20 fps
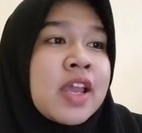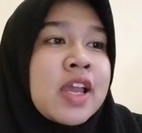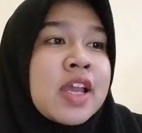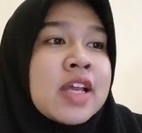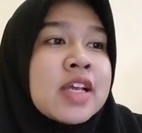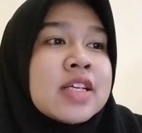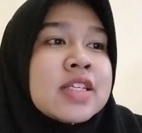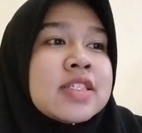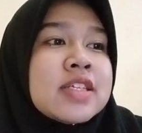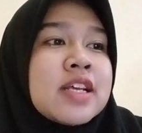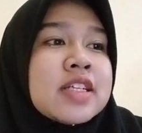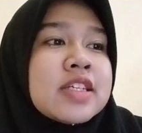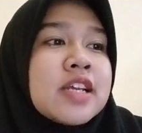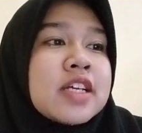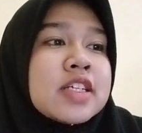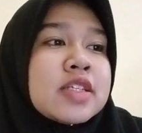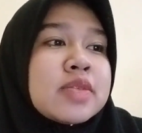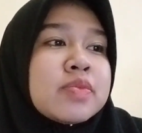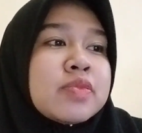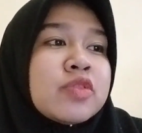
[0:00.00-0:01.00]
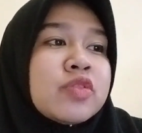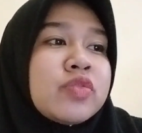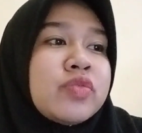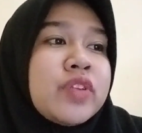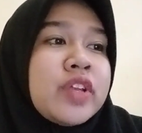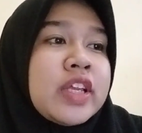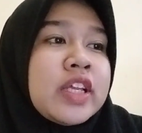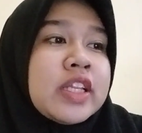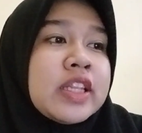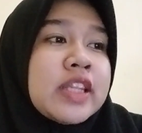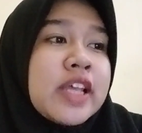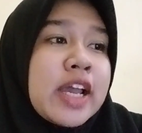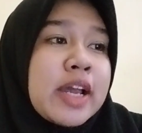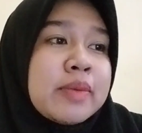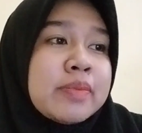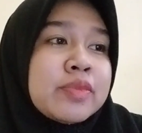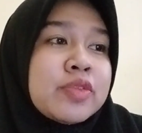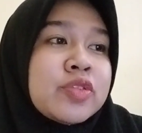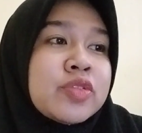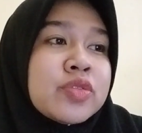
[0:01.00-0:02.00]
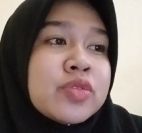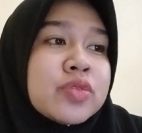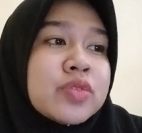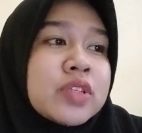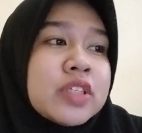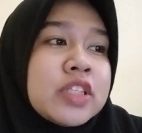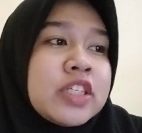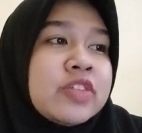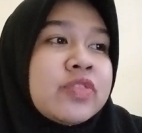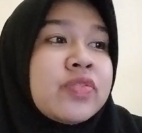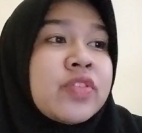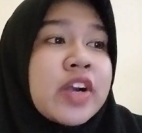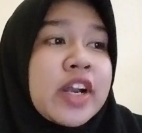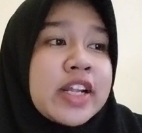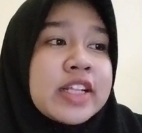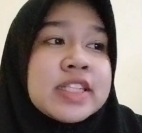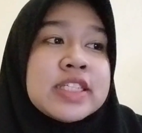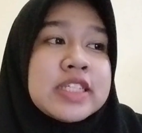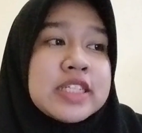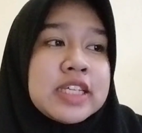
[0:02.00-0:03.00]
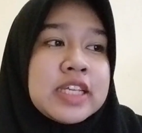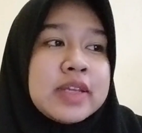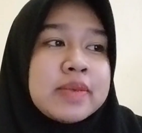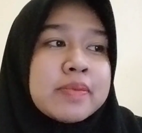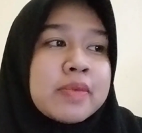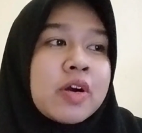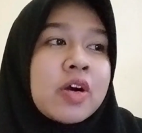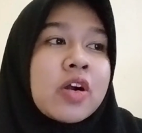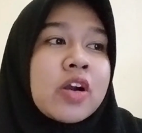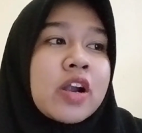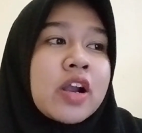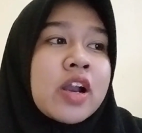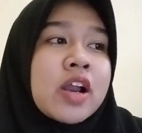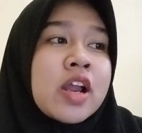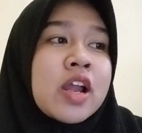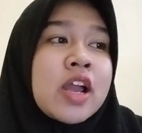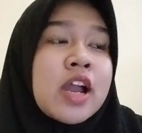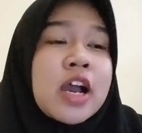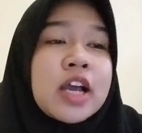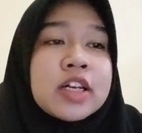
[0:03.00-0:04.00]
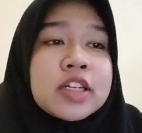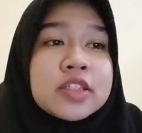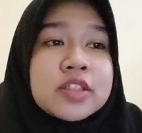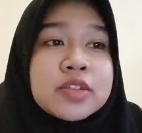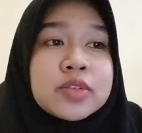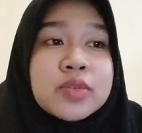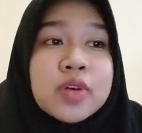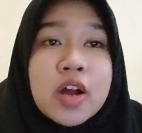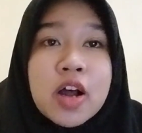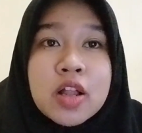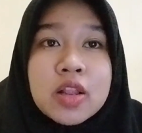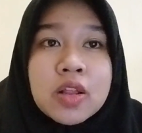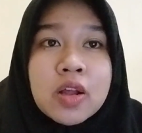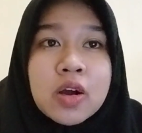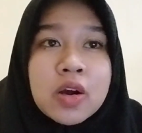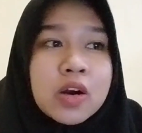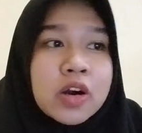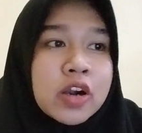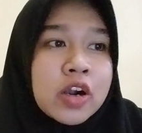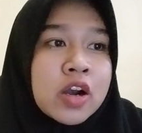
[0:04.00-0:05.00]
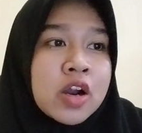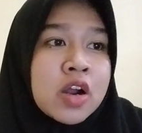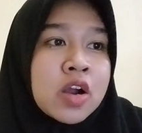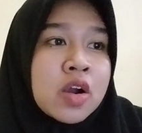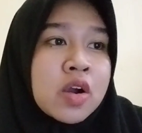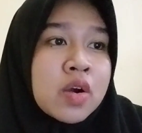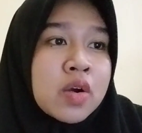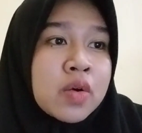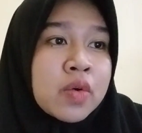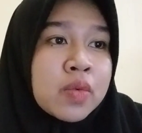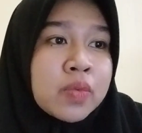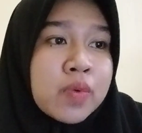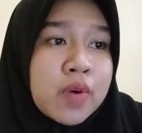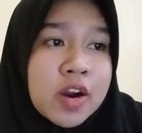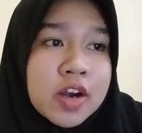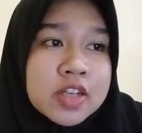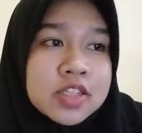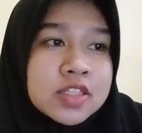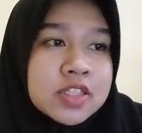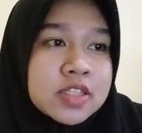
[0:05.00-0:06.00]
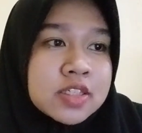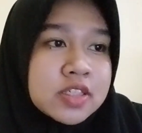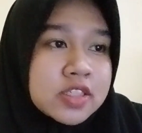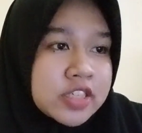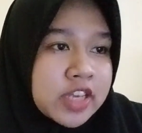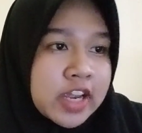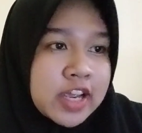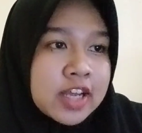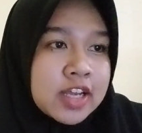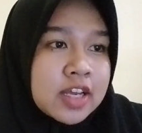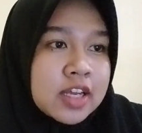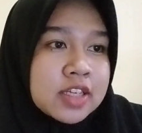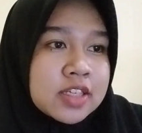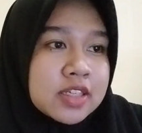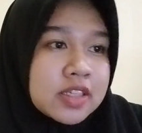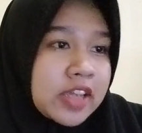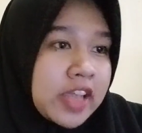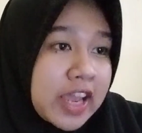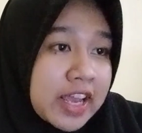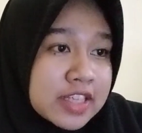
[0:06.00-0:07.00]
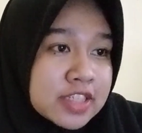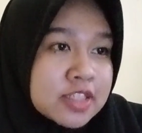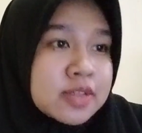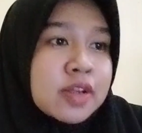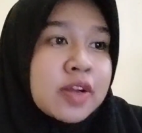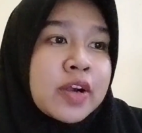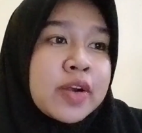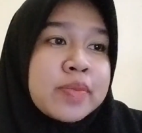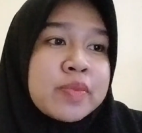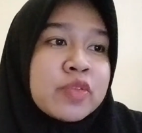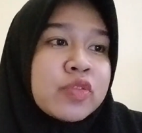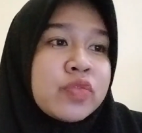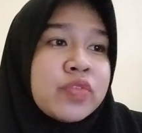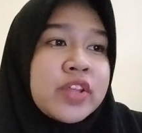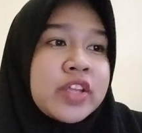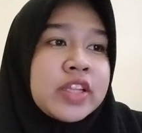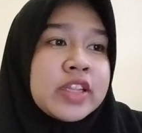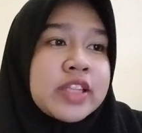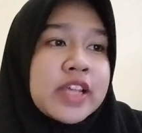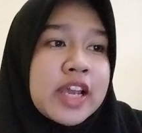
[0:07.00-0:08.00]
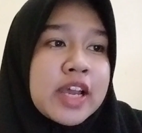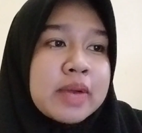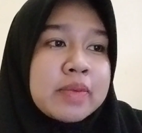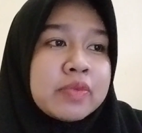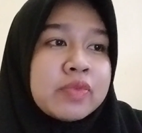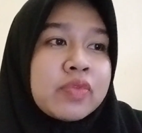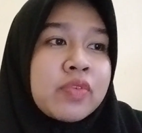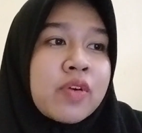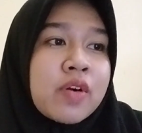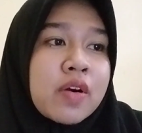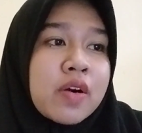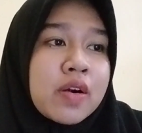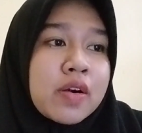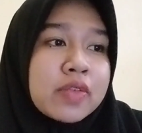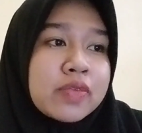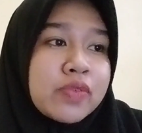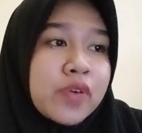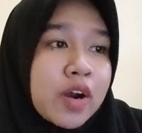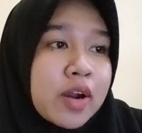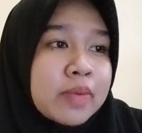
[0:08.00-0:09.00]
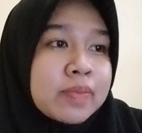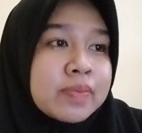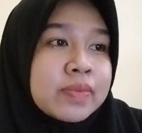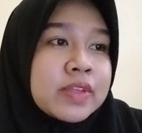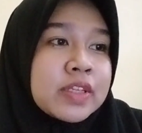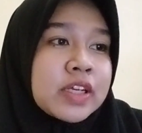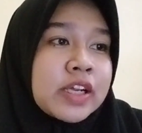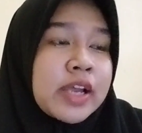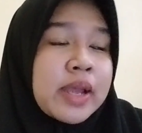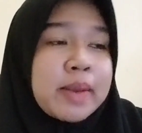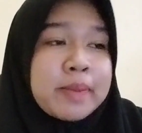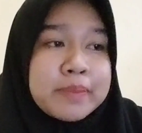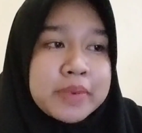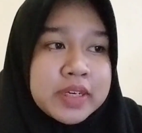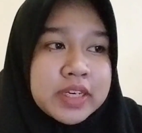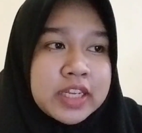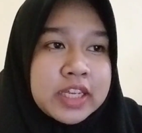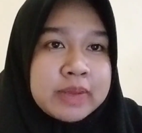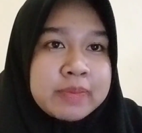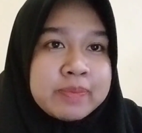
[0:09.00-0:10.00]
such as moving them to a different team or another role, or worst case, removing them from the company.